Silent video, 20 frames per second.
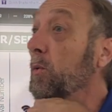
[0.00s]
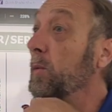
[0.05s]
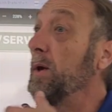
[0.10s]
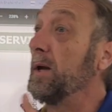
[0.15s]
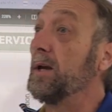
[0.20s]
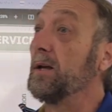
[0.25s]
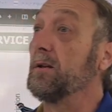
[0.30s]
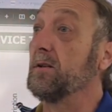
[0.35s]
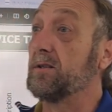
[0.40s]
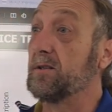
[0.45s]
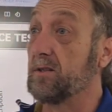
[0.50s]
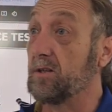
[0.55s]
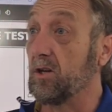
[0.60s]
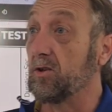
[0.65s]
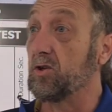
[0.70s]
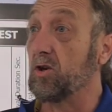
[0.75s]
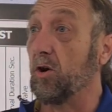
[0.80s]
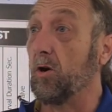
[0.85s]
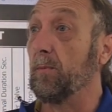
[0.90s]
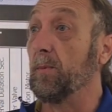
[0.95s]
we can
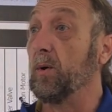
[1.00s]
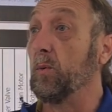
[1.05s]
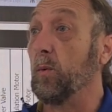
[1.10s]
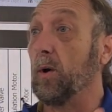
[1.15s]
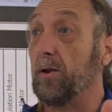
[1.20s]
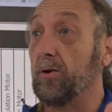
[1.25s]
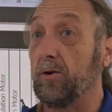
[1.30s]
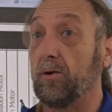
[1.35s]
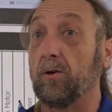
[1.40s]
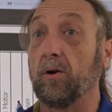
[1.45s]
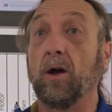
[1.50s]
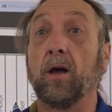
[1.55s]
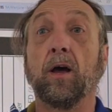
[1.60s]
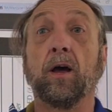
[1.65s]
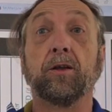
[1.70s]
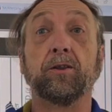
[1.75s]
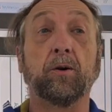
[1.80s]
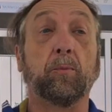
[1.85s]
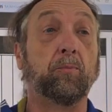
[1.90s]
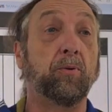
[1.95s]
determine whether
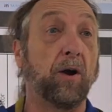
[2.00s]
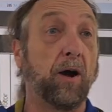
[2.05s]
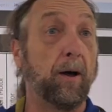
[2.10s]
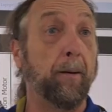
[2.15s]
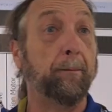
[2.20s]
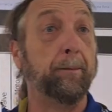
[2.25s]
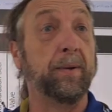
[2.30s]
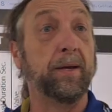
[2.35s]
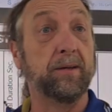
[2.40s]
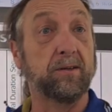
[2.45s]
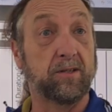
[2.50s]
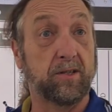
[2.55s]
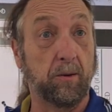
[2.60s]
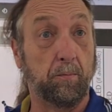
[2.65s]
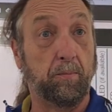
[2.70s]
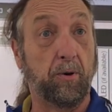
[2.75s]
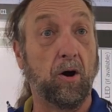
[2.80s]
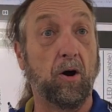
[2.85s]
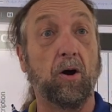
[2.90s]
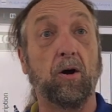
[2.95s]
the problem is the
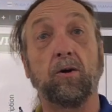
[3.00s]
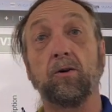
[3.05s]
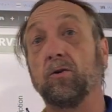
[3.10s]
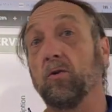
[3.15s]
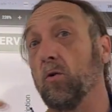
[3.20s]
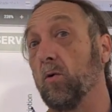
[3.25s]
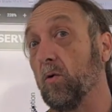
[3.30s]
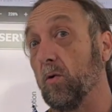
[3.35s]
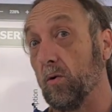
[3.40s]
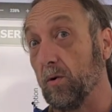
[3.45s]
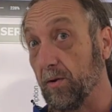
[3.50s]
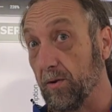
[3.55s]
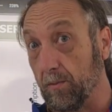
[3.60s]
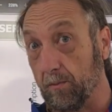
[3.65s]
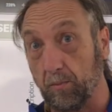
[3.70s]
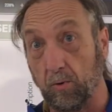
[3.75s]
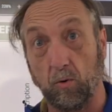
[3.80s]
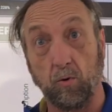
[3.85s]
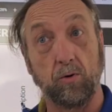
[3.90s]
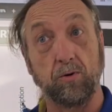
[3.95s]
part or the
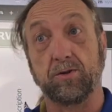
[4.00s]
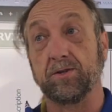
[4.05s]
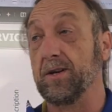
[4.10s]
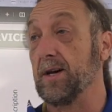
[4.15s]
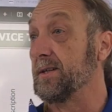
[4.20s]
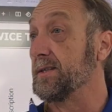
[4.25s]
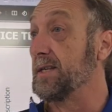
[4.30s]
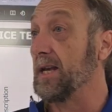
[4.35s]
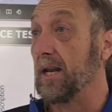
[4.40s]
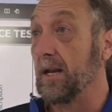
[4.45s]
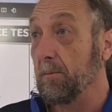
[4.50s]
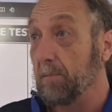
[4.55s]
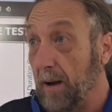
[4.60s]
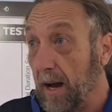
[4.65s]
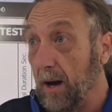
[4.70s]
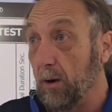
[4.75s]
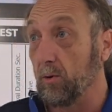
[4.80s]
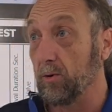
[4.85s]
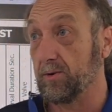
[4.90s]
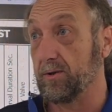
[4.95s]
board's not sending
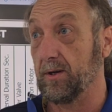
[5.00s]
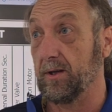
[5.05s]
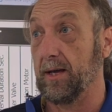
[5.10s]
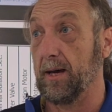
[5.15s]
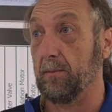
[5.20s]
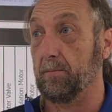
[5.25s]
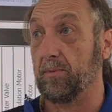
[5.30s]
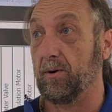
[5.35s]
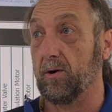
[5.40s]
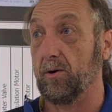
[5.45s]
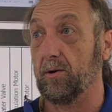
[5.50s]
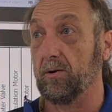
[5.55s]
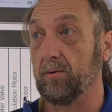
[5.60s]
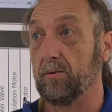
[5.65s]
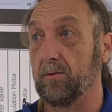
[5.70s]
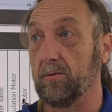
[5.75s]
power to that part.